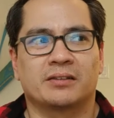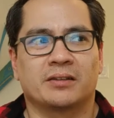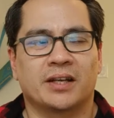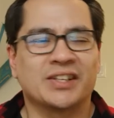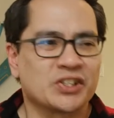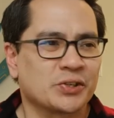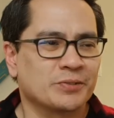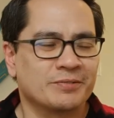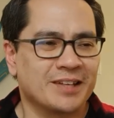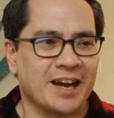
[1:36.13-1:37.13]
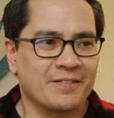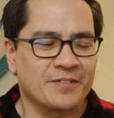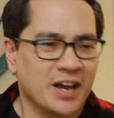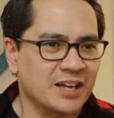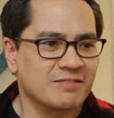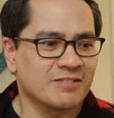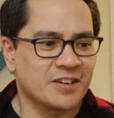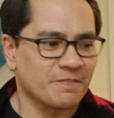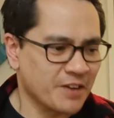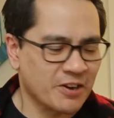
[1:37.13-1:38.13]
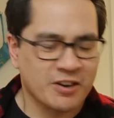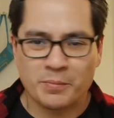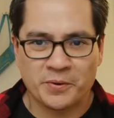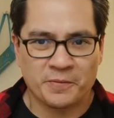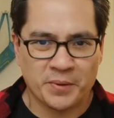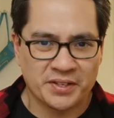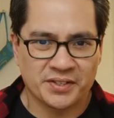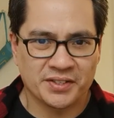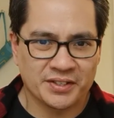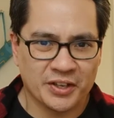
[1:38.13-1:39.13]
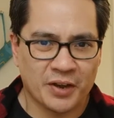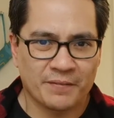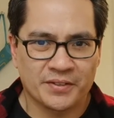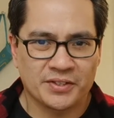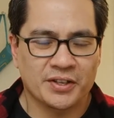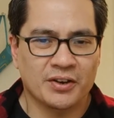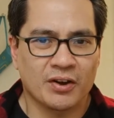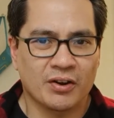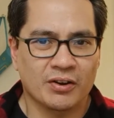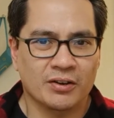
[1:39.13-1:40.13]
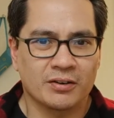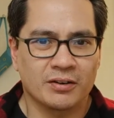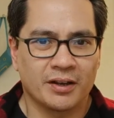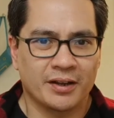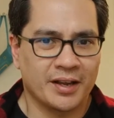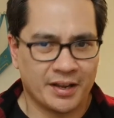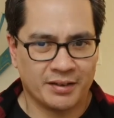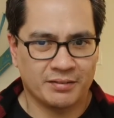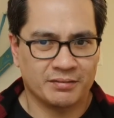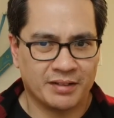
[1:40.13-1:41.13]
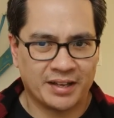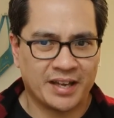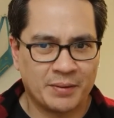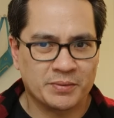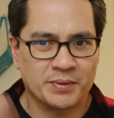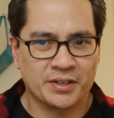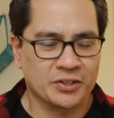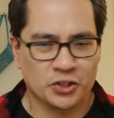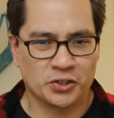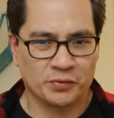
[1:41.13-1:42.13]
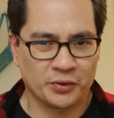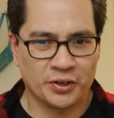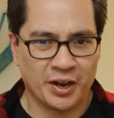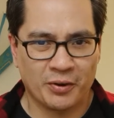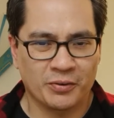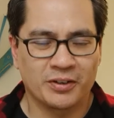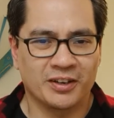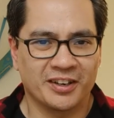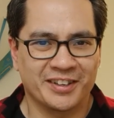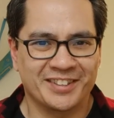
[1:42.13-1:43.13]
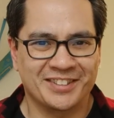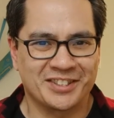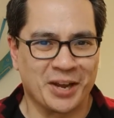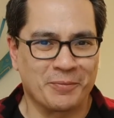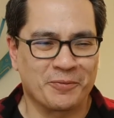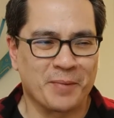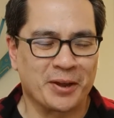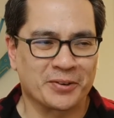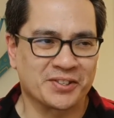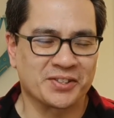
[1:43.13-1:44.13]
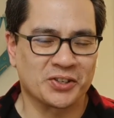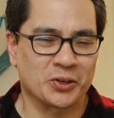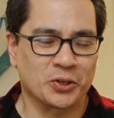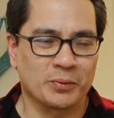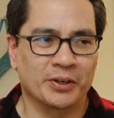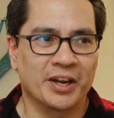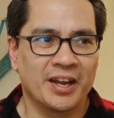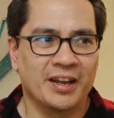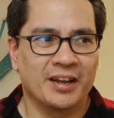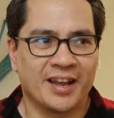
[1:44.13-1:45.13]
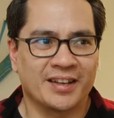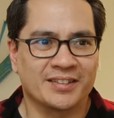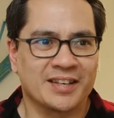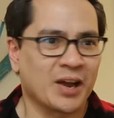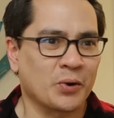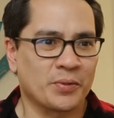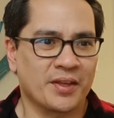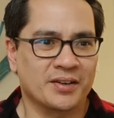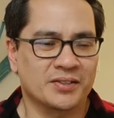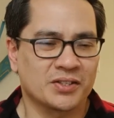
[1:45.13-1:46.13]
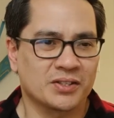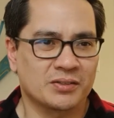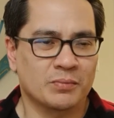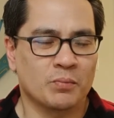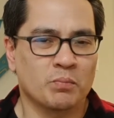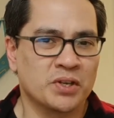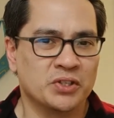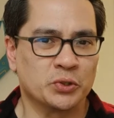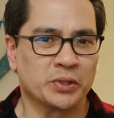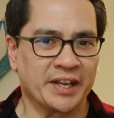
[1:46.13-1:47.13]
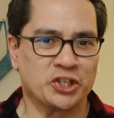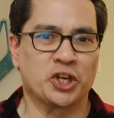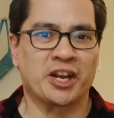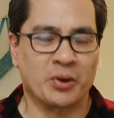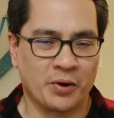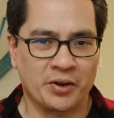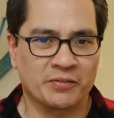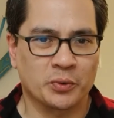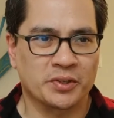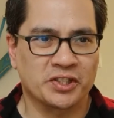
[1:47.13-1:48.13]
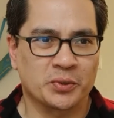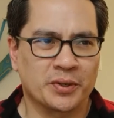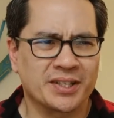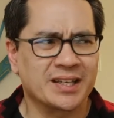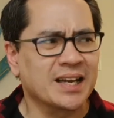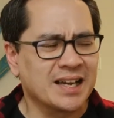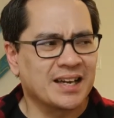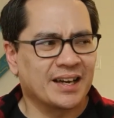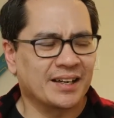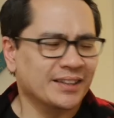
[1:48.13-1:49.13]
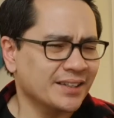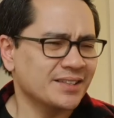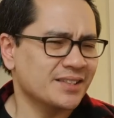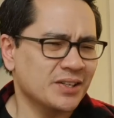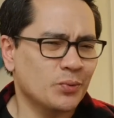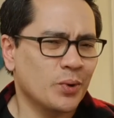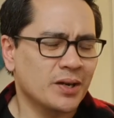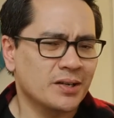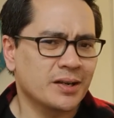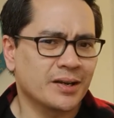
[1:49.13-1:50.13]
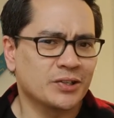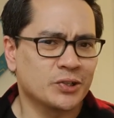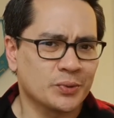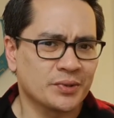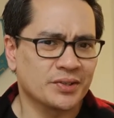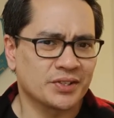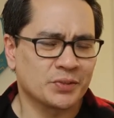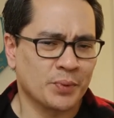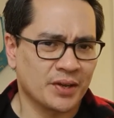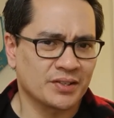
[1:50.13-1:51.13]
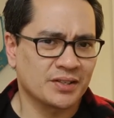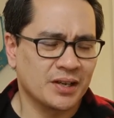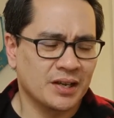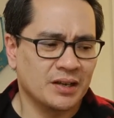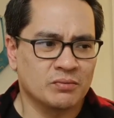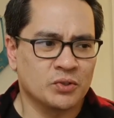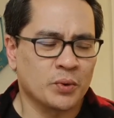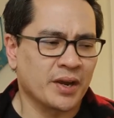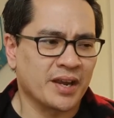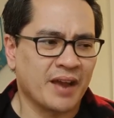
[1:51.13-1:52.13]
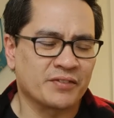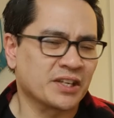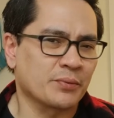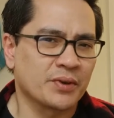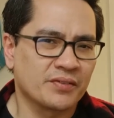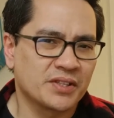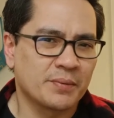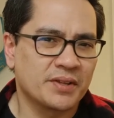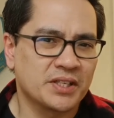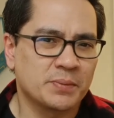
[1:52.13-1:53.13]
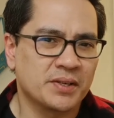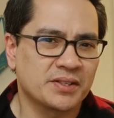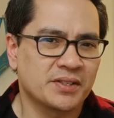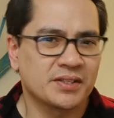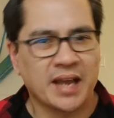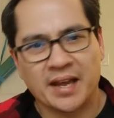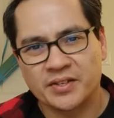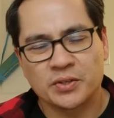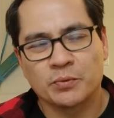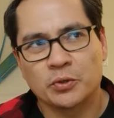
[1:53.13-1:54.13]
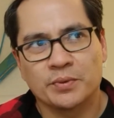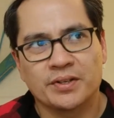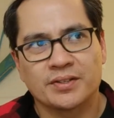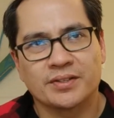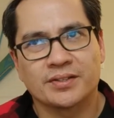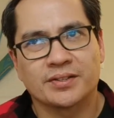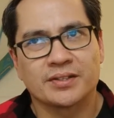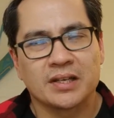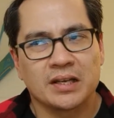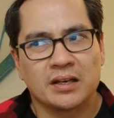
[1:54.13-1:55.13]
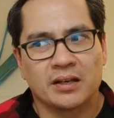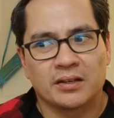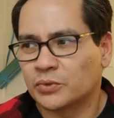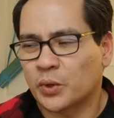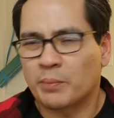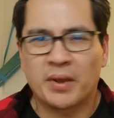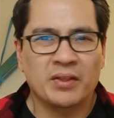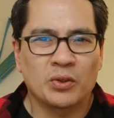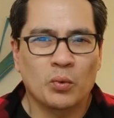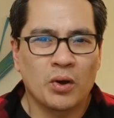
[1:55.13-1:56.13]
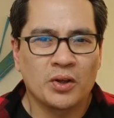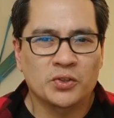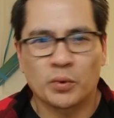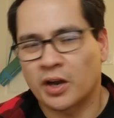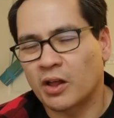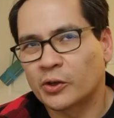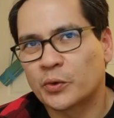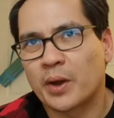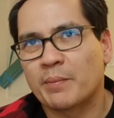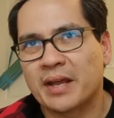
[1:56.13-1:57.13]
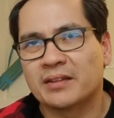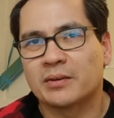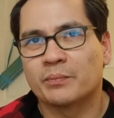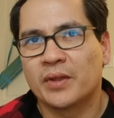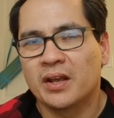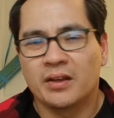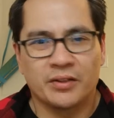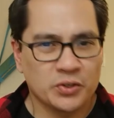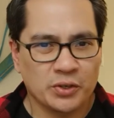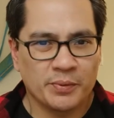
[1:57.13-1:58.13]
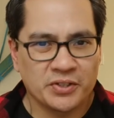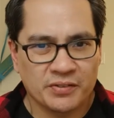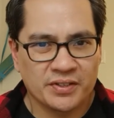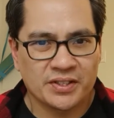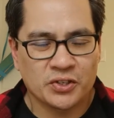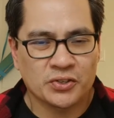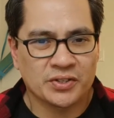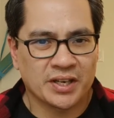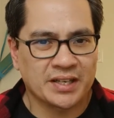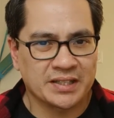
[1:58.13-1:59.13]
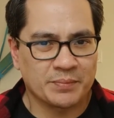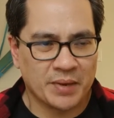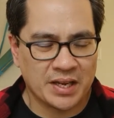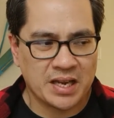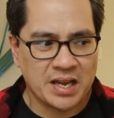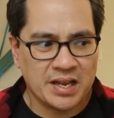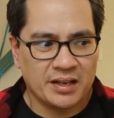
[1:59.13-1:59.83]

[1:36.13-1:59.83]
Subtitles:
And so I've got a fair number of pieces in the office that are that came to me in a just for now type of manner since October. And now that it's mid to late January of 2020, I'd like to see what can I do with this space. Do I have to get rid of some of these pieces, add some new pieces? Do I paint the walls? What color do I paint them? These are a bunch of decisions that I need to make.